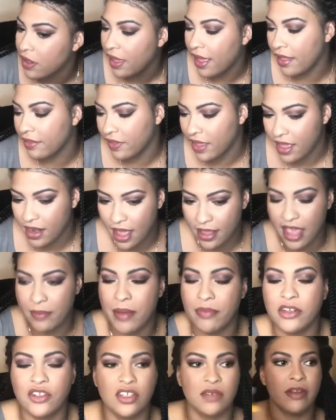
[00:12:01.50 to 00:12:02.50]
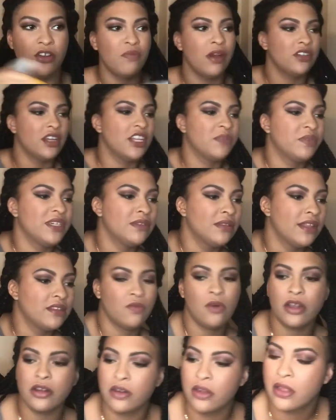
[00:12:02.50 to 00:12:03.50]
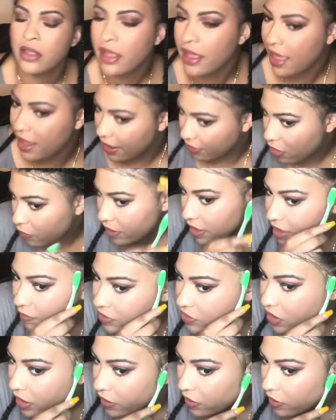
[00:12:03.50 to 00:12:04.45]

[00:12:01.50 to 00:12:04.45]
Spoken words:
toothbrush to straighten everything out and give it that real nice look.